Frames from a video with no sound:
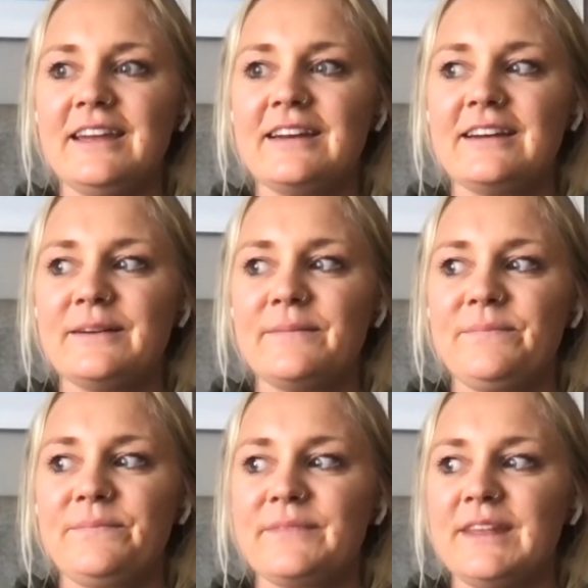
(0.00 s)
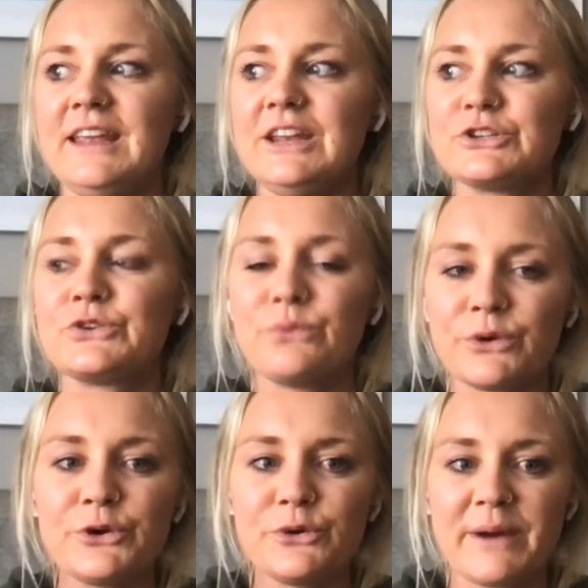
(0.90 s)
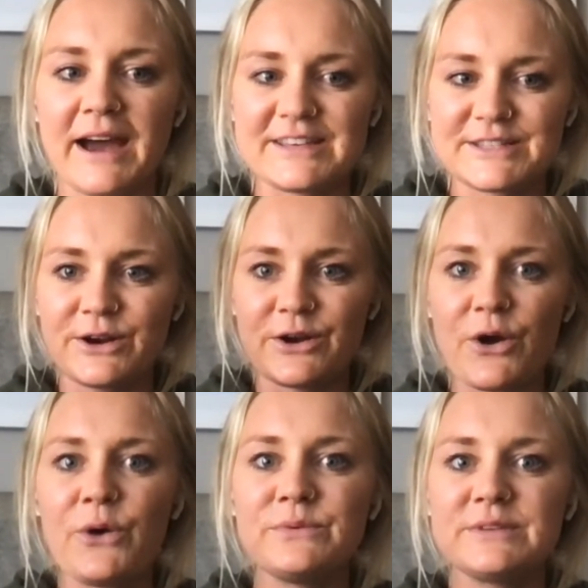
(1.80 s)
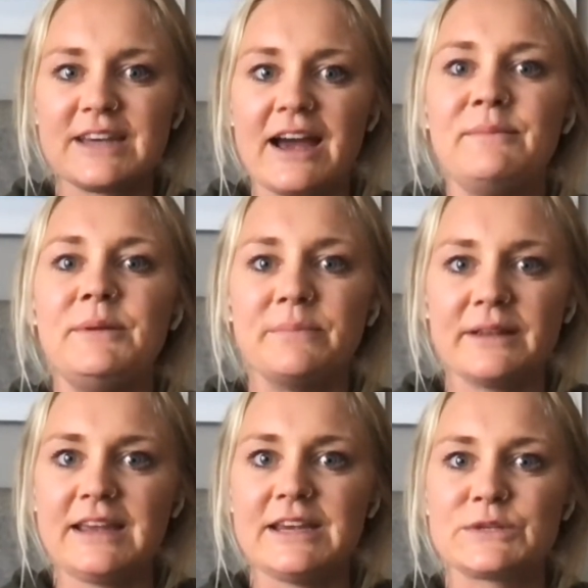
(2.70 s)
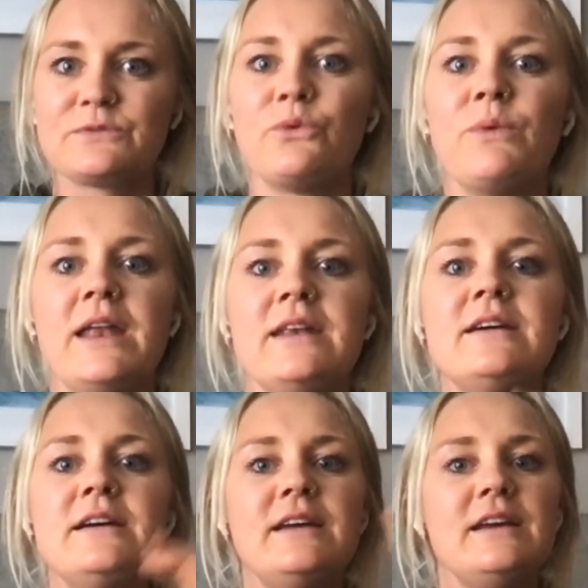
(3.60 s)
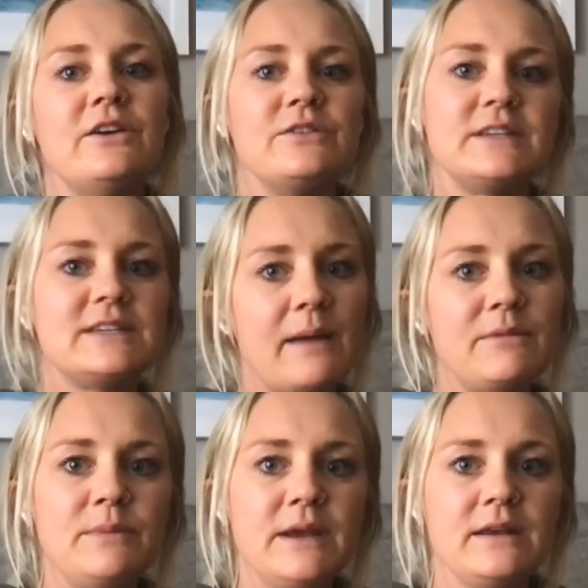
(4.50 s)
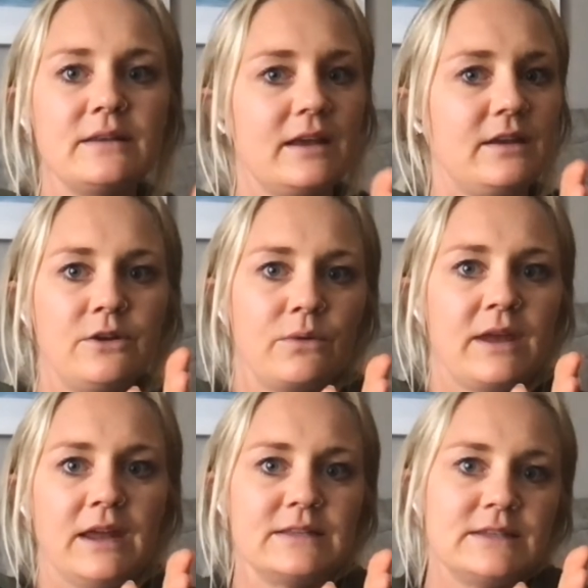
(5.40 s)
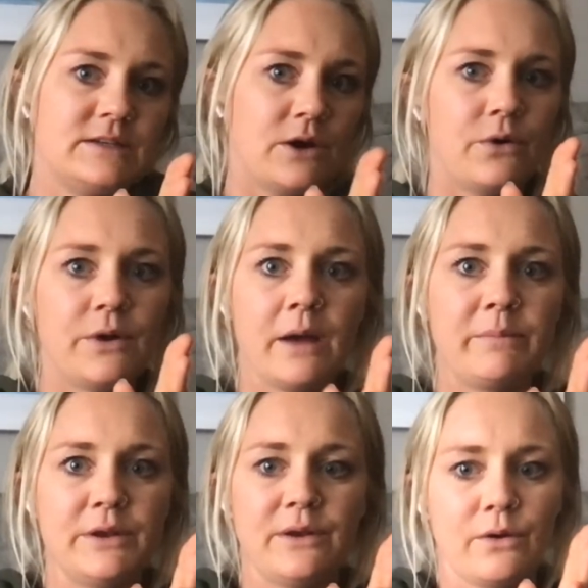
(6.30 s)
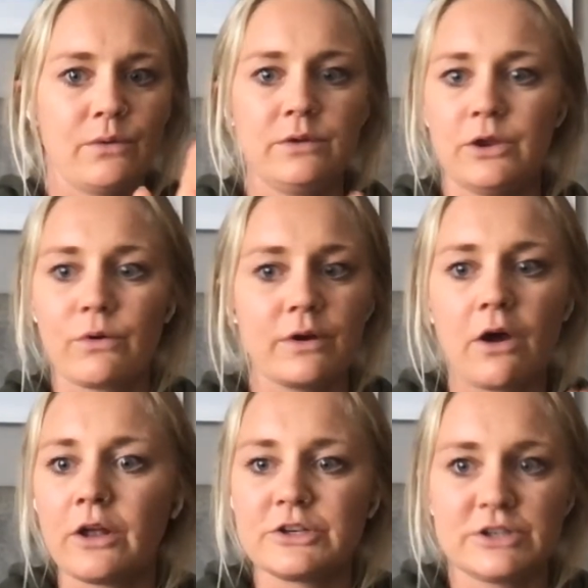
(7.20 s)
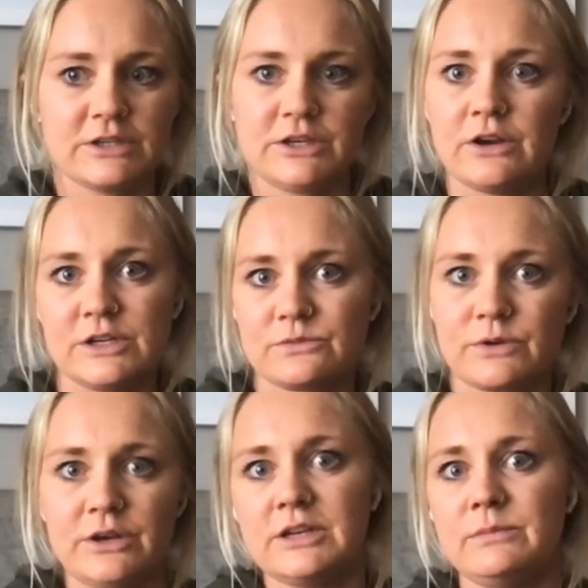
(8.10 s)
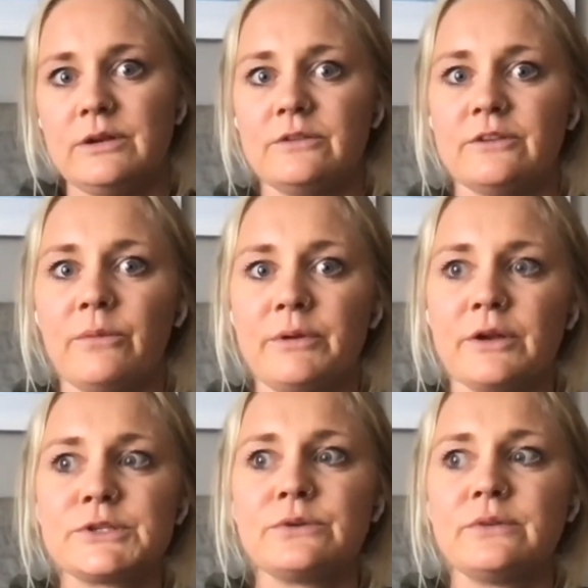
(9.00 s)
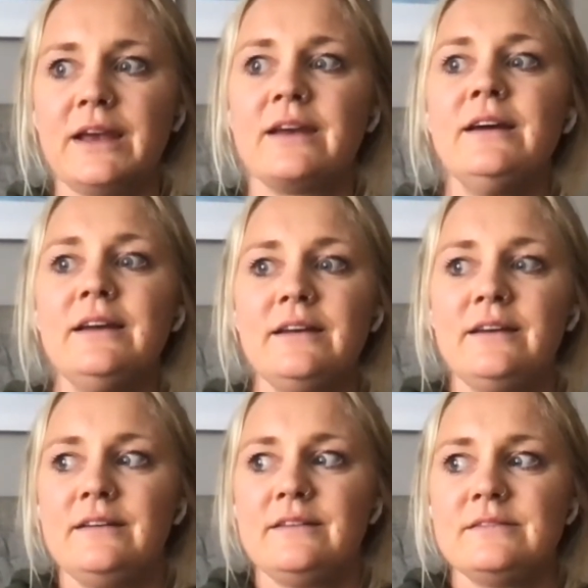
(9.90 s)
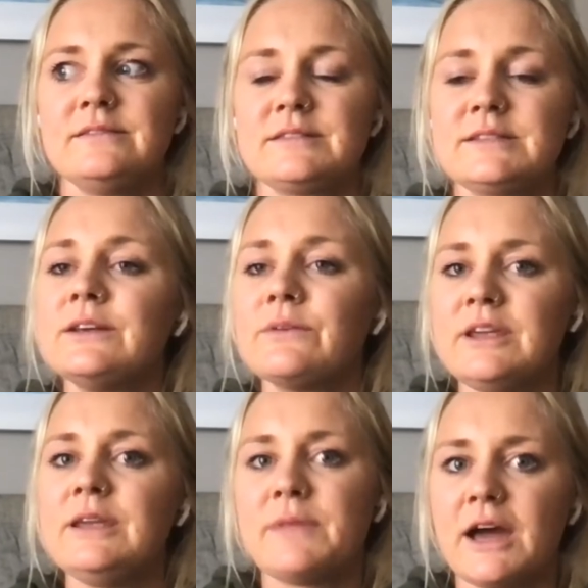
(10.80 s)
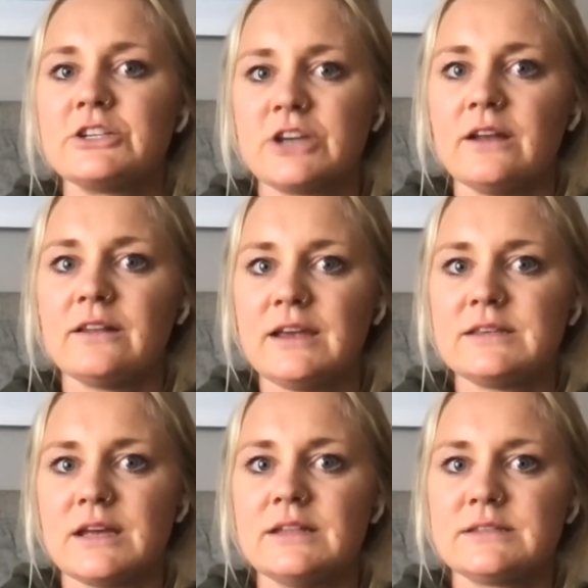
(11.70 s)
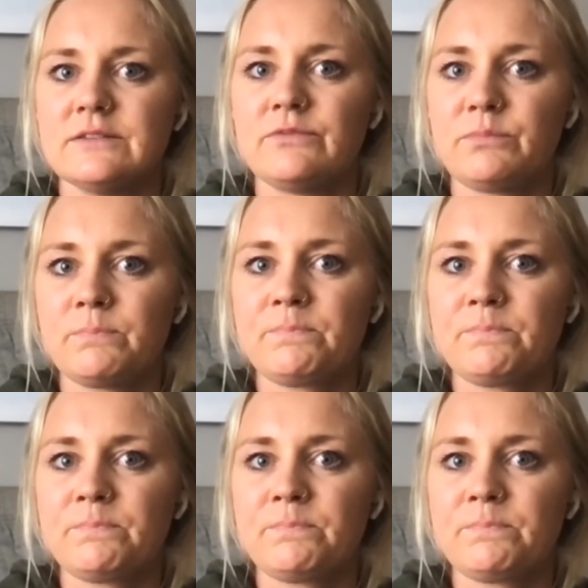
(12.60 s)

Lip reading: think each group has their own time and place for when here's the time to be like, kids need to own up and know you're going to college next year. Here's when you need to be an adult, but also like still keep that childlike sense of